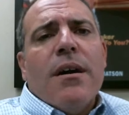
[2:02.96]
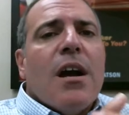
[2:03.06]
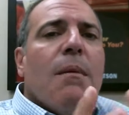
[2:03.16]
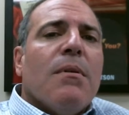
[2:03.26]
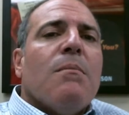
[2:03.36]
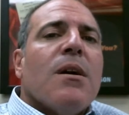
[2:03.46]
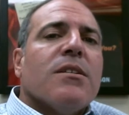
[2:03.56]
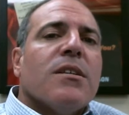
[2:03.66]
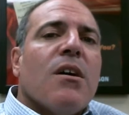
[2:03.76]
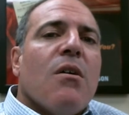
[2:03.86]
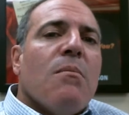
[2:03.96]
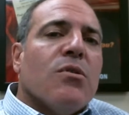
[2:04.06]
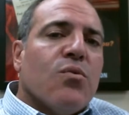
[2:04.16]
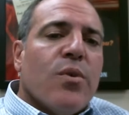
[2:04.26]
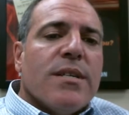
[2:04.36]
a couple of months ago,
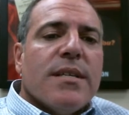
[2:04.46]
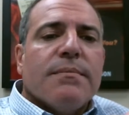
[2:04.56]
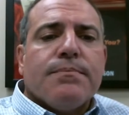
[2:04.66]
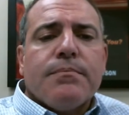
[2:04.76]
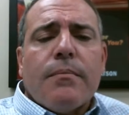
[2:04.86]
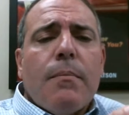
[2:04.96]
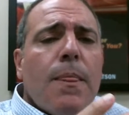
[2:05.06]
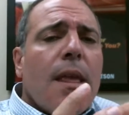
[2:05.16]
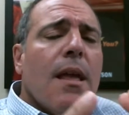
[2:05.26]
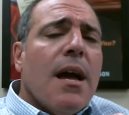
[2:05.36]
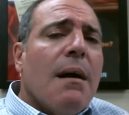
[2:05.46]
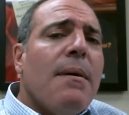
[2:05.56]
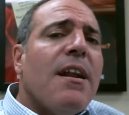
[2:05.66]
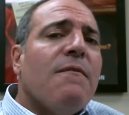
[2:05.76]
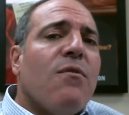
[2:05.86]
most recent, I
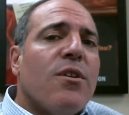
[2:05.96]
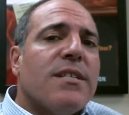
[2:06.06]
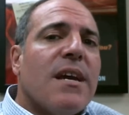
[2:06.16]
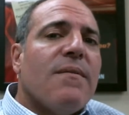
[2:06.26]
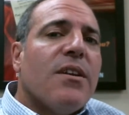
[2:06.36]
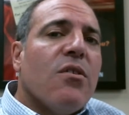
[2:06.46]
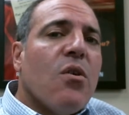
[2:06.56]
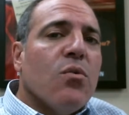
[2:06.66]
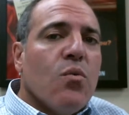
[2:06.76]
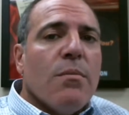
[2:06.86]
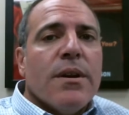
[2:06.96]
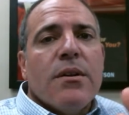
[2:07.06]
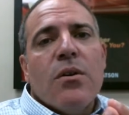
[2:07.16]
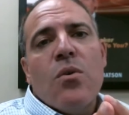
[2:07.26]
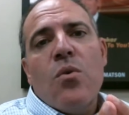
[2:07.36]
met a 47-year-old woman
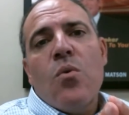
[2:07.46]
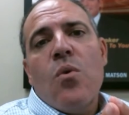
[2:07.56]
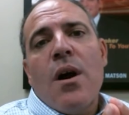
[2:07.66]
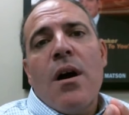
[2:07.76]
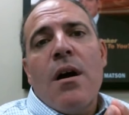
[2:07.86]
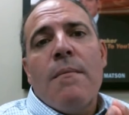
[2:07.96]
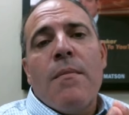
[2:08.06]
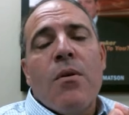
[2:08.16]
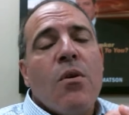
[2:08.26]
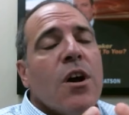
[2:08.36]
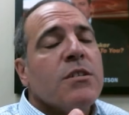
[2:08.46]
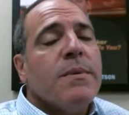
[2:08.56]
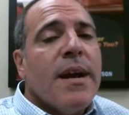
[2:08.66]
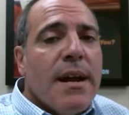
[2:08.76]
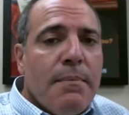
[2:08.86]
who um, her
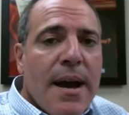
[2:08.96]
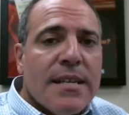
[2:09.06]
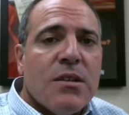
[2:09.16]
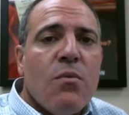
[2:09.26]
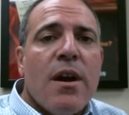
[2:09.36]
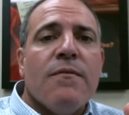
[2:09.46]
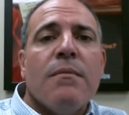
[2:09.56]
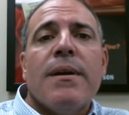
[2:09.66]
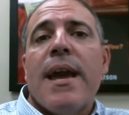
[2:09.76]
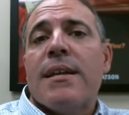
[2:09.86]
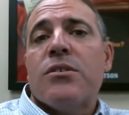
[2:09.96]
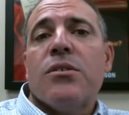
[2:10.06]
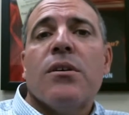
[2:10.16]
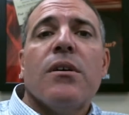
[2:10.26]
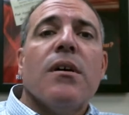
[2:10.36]
husband had passed away from
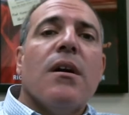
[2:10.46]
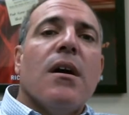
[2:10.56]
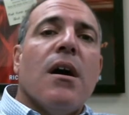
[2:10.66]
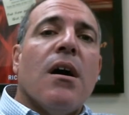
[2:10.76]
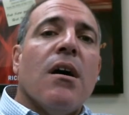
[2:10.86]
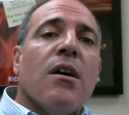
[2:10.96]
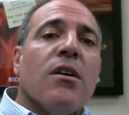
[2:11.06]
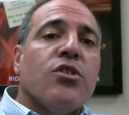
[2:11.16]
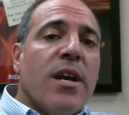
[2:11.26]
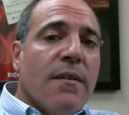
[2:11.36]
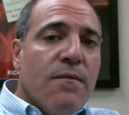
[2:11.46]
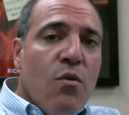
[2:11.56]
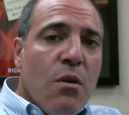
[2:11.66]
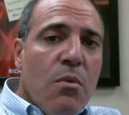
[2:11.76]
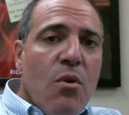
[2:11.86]
cancer. Uh, she had
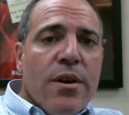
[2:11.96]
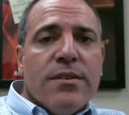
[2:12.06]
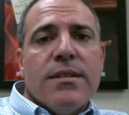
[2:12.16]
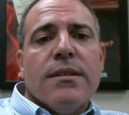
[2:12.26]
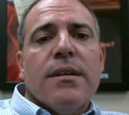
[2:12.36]
four boys.